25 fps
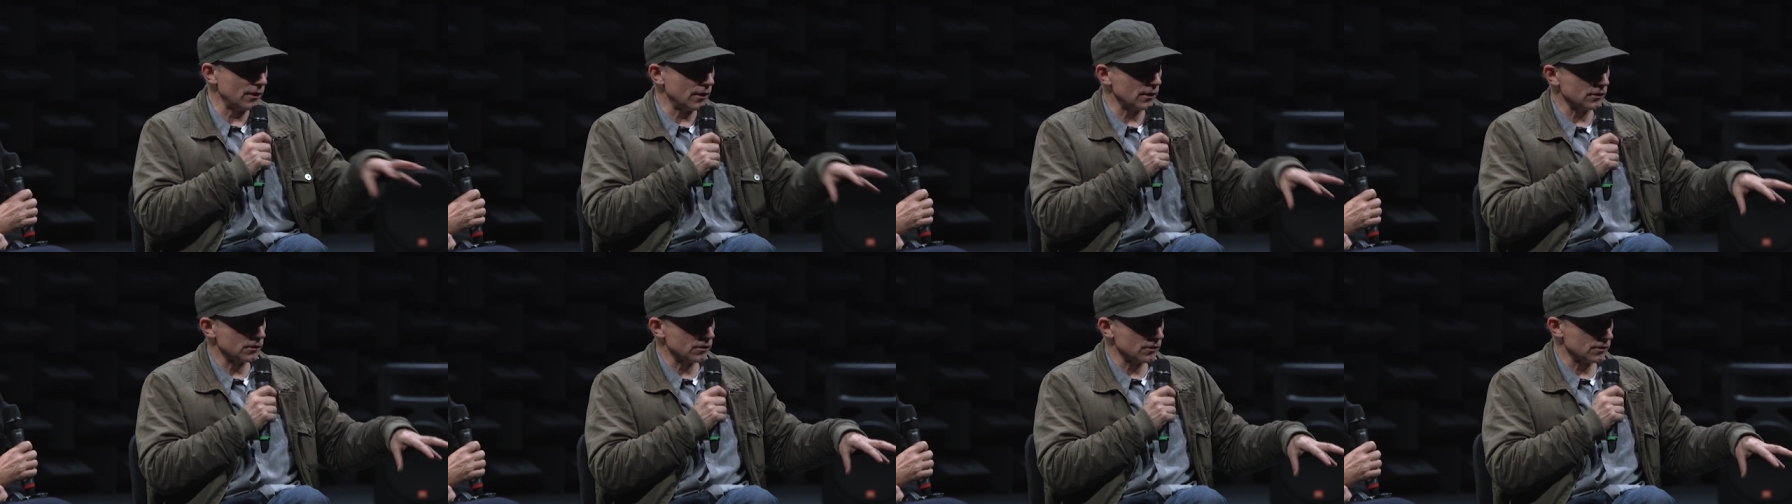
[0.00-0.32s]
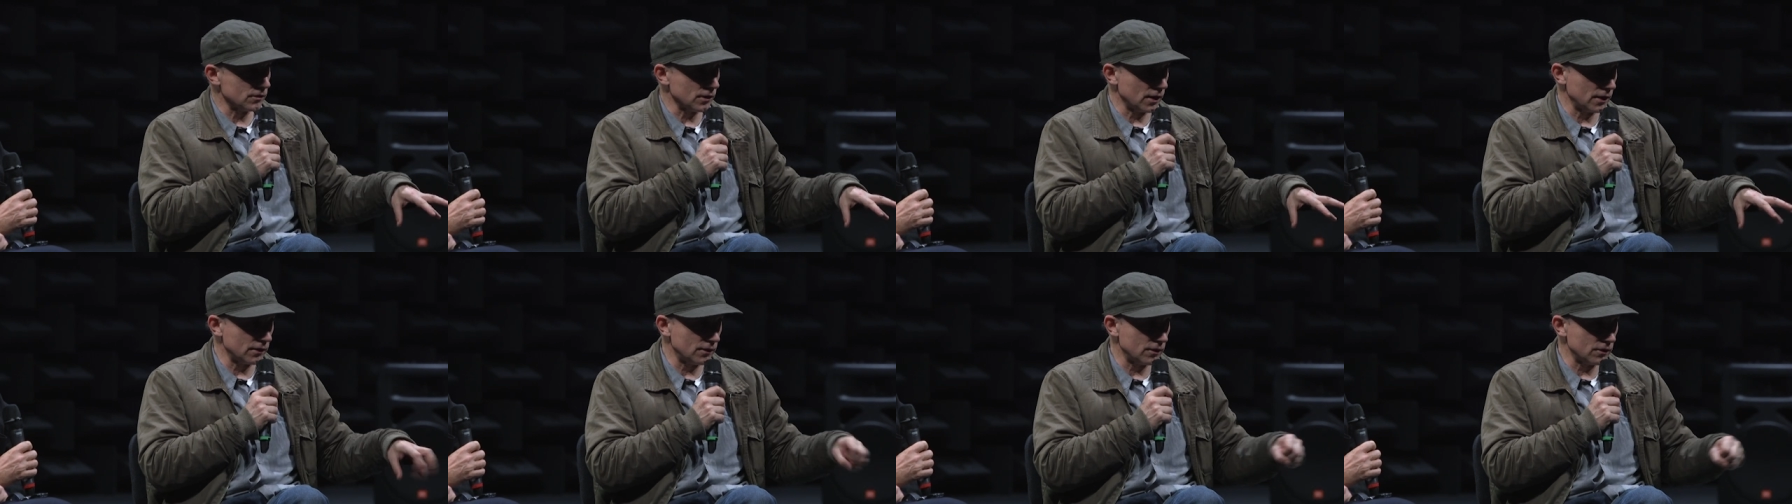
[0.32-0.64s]
they'll
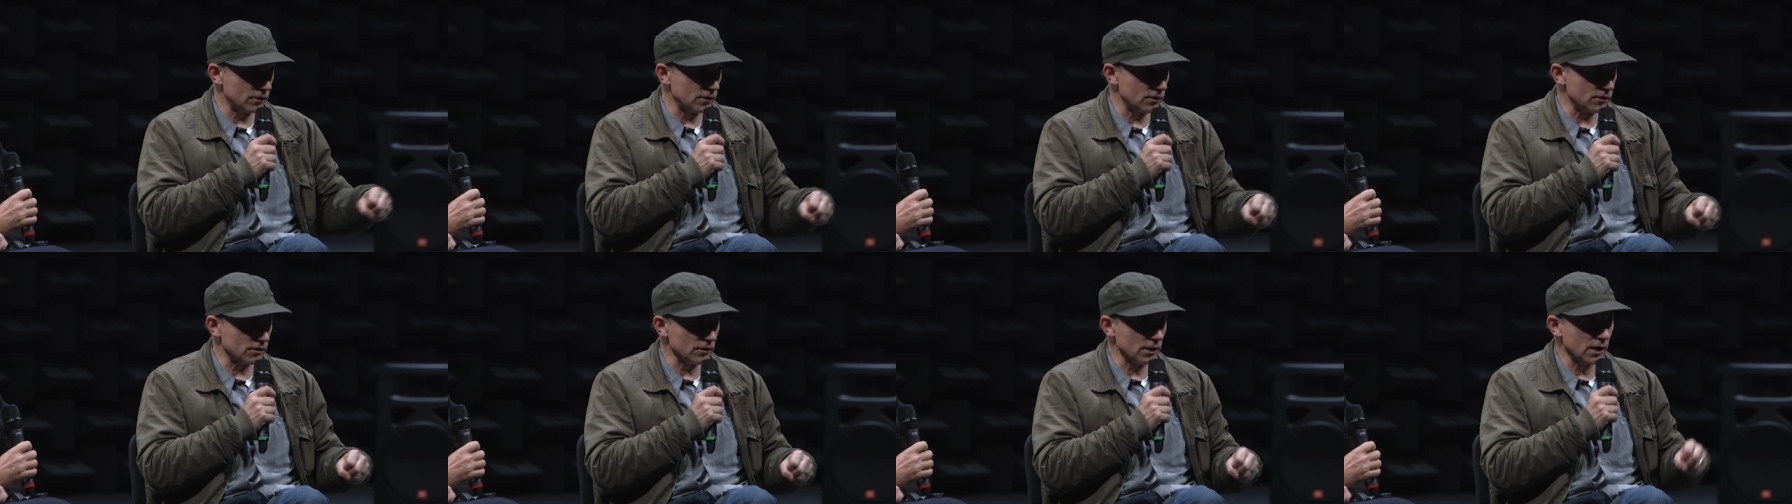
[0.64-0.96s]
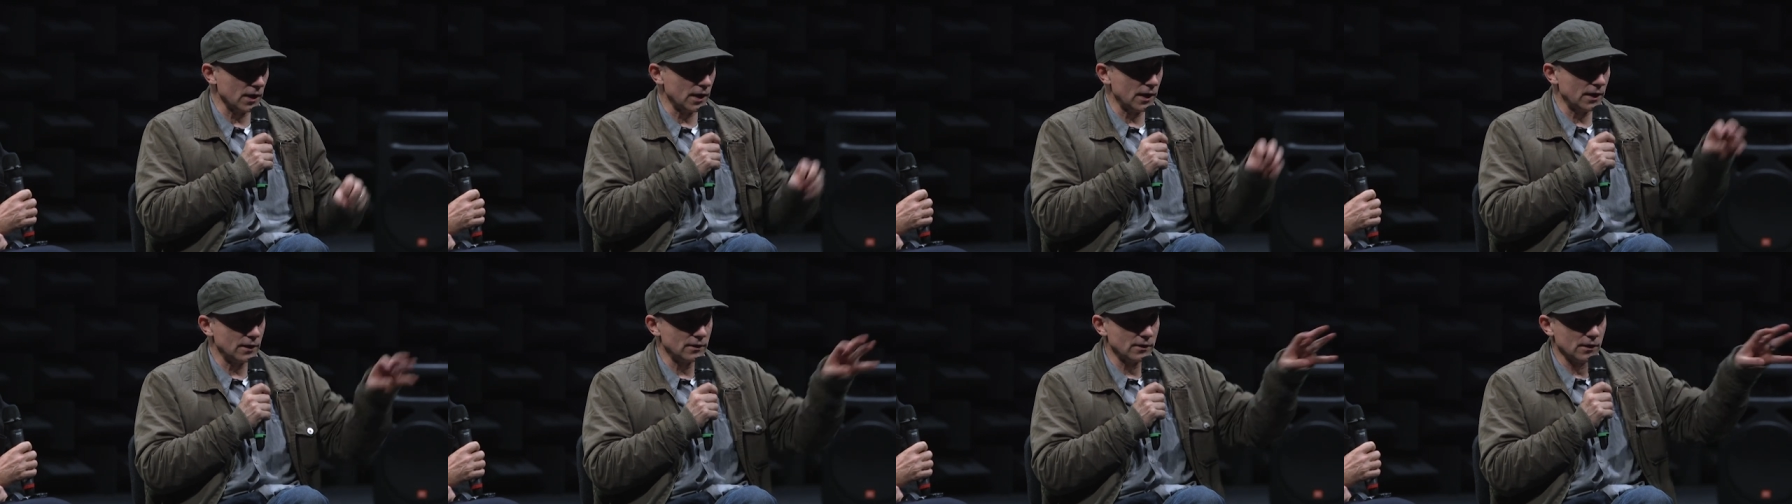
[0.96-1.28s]
decide the
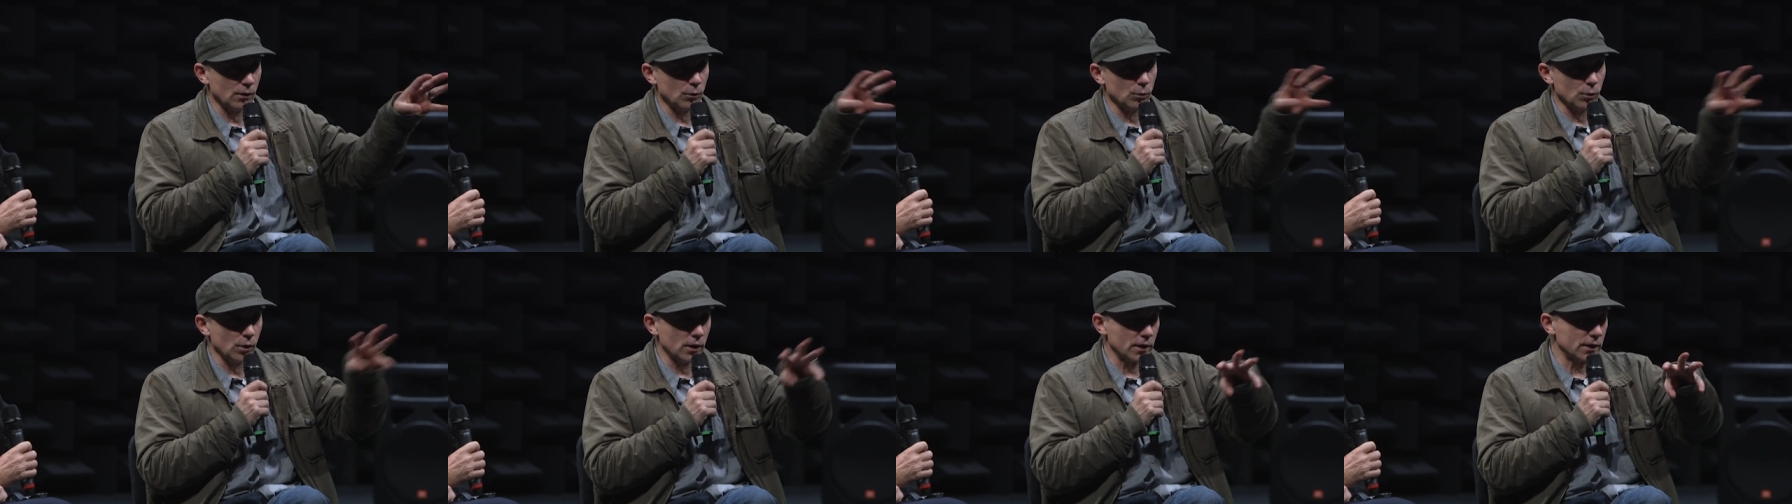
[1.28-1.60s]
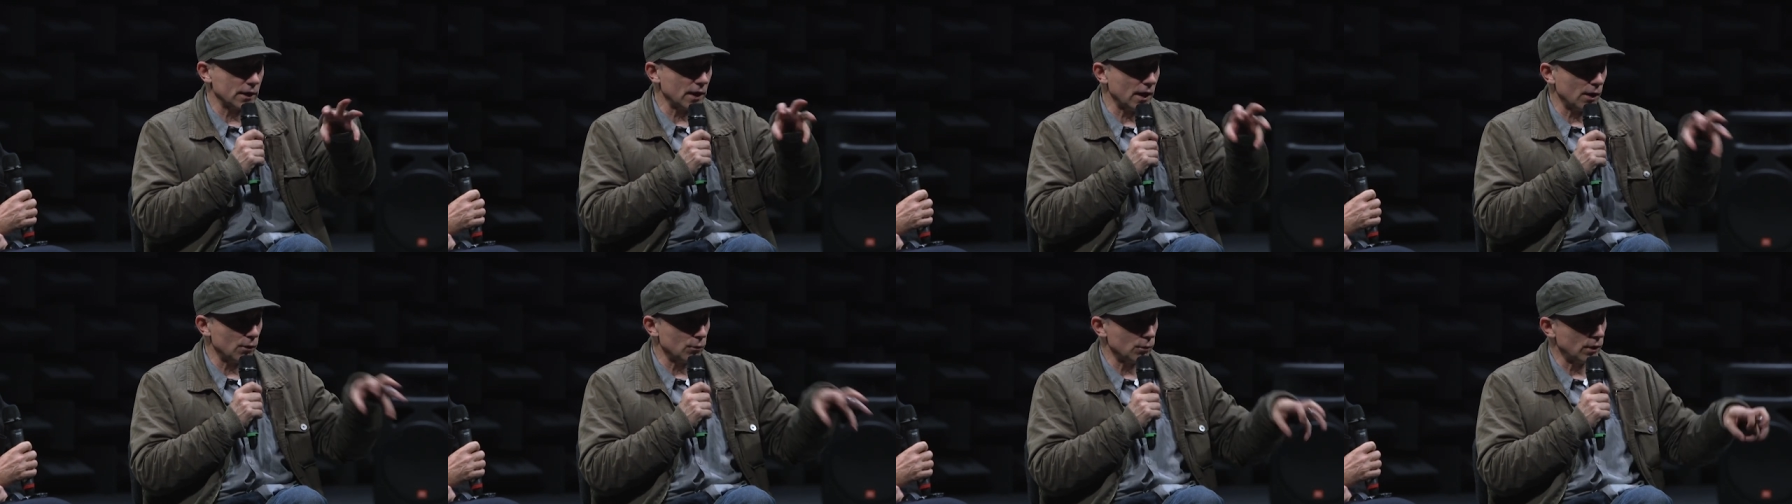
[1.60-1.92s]
design, they'll
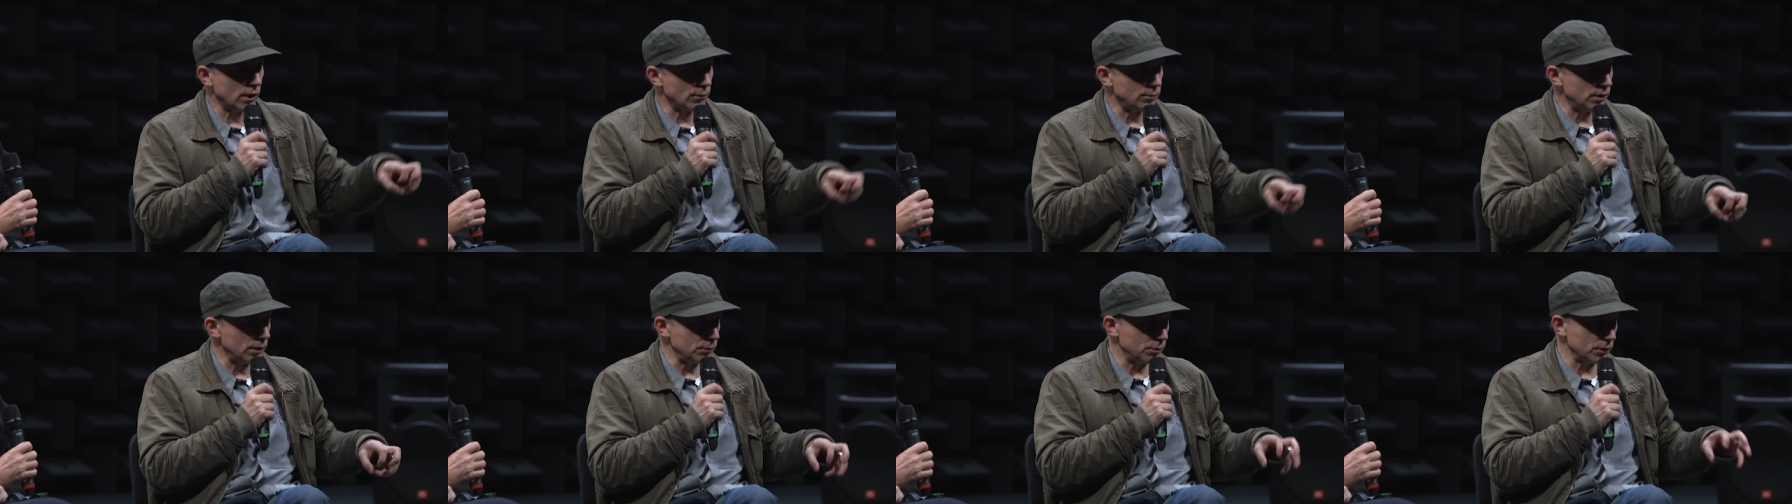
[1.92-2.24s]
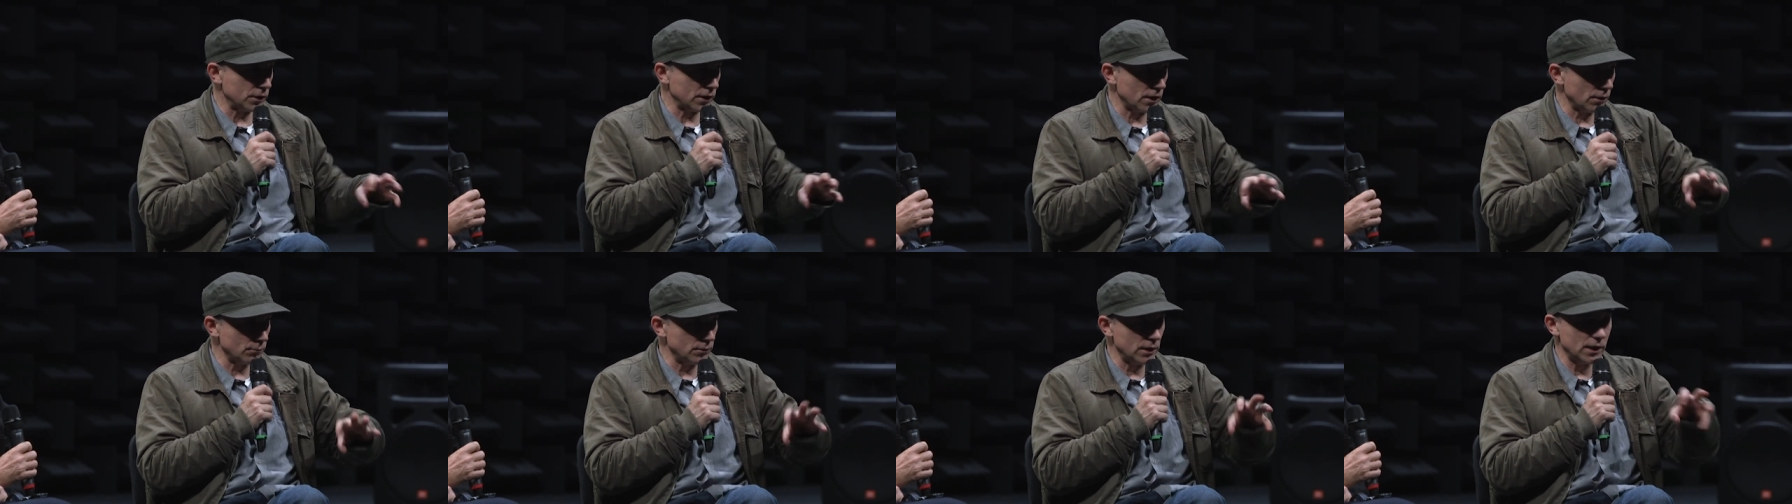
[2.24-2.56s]
work out where
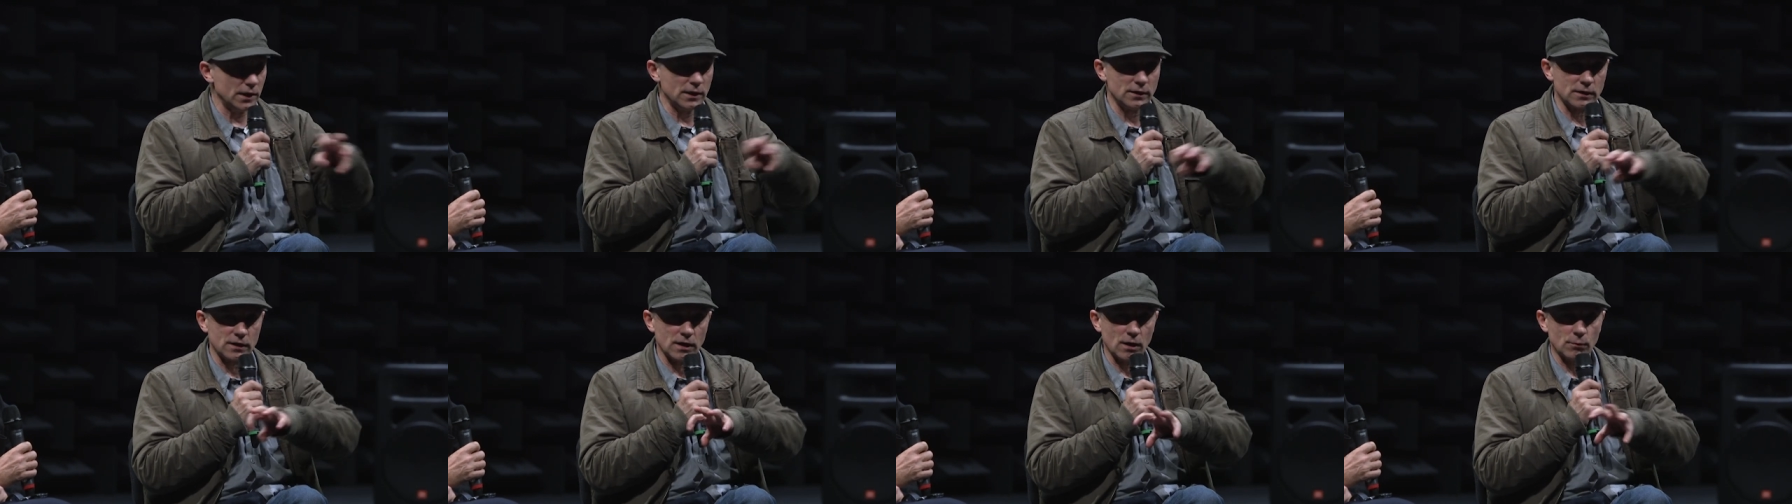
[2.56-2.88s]
people come in,